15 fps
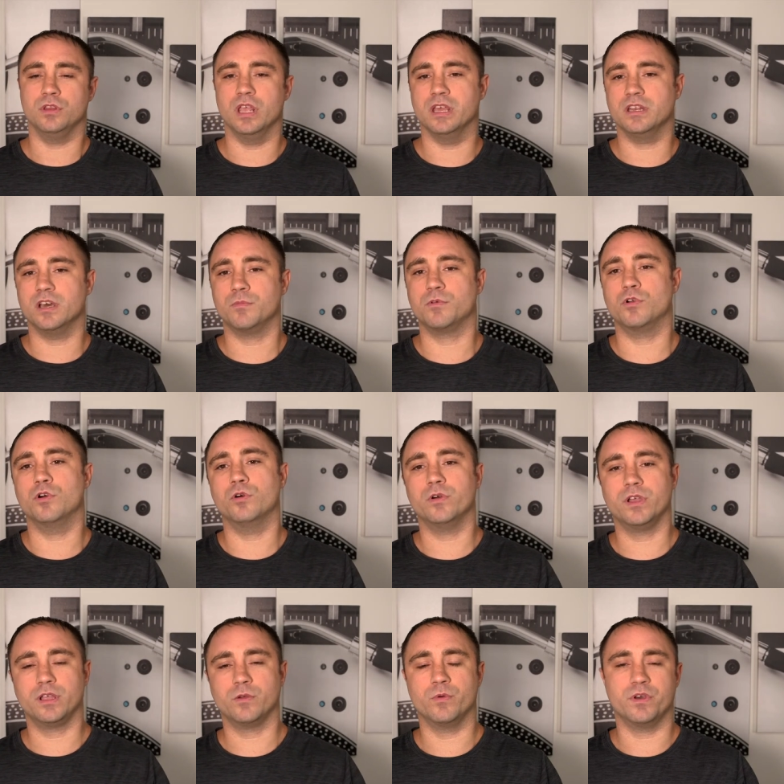end up
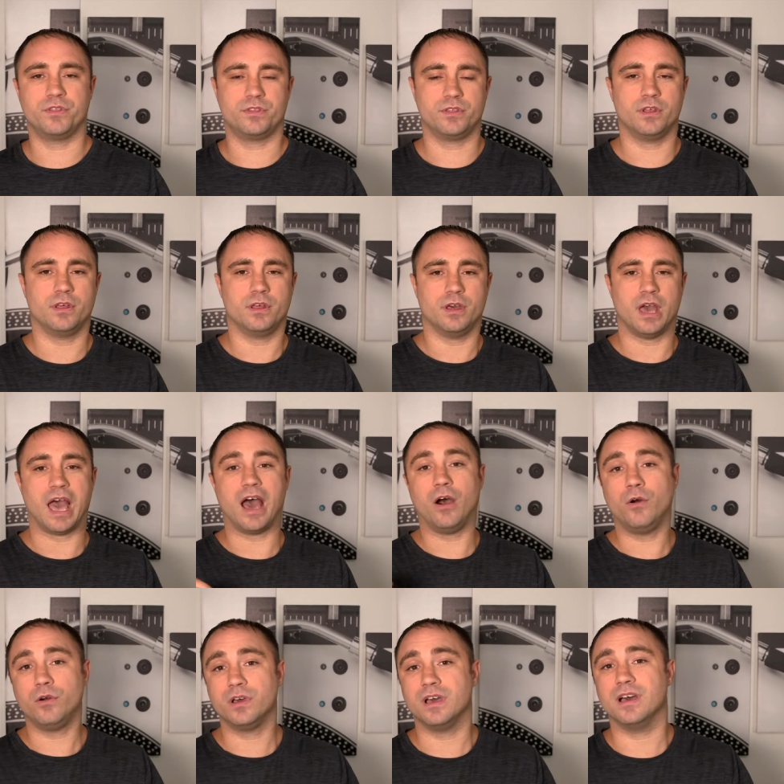going
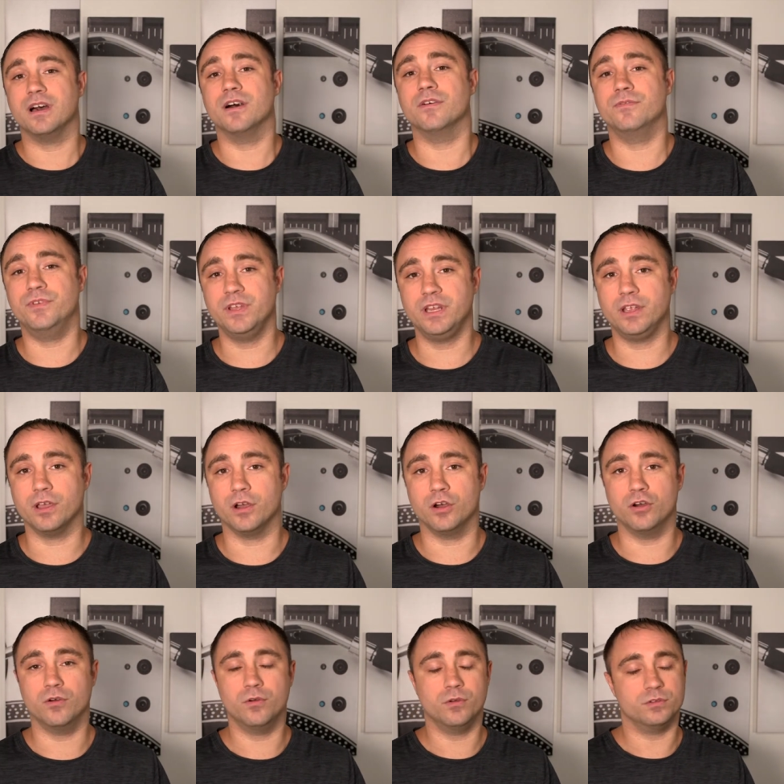without a
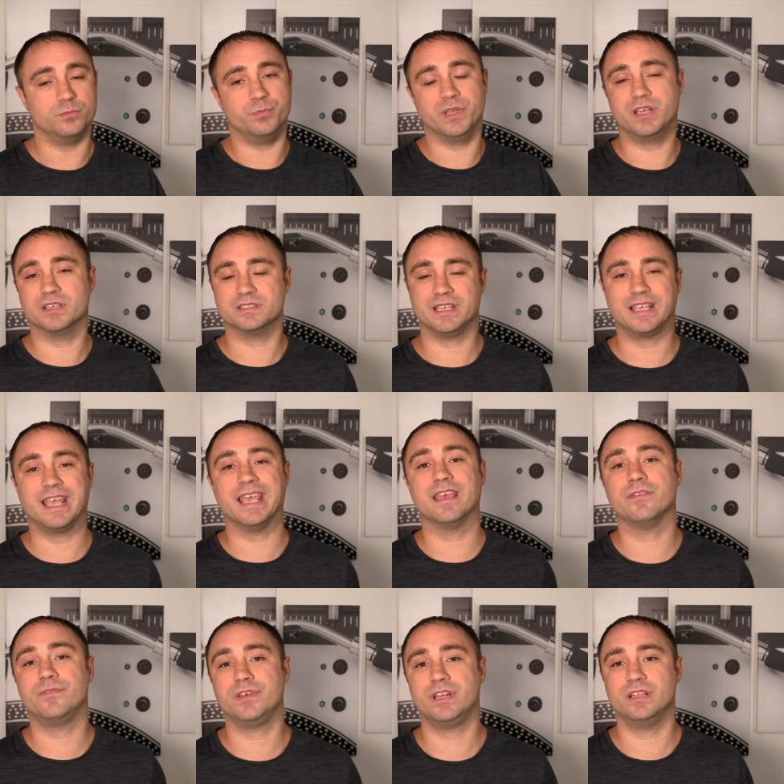video because they
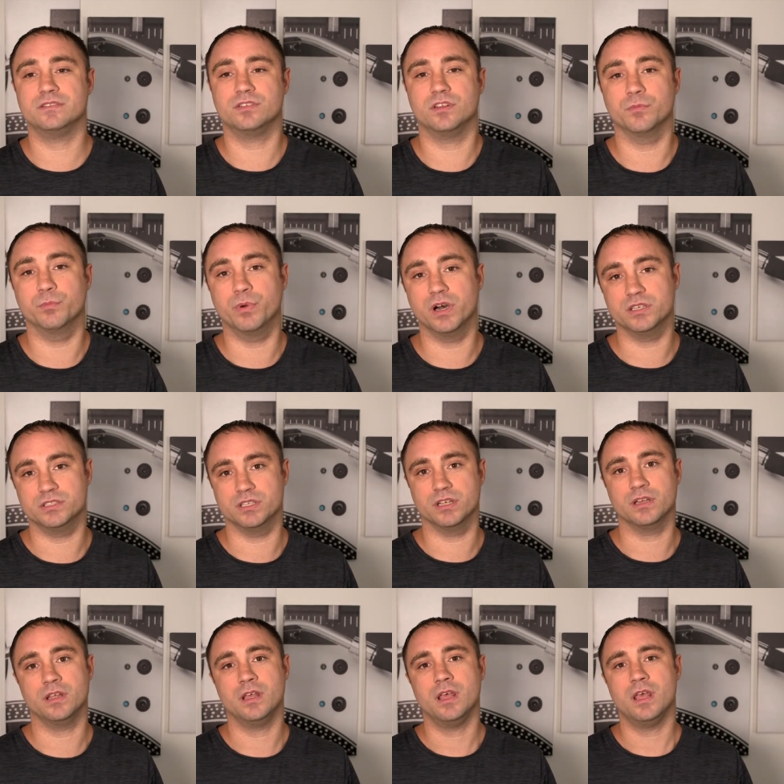can't fit it into the budget.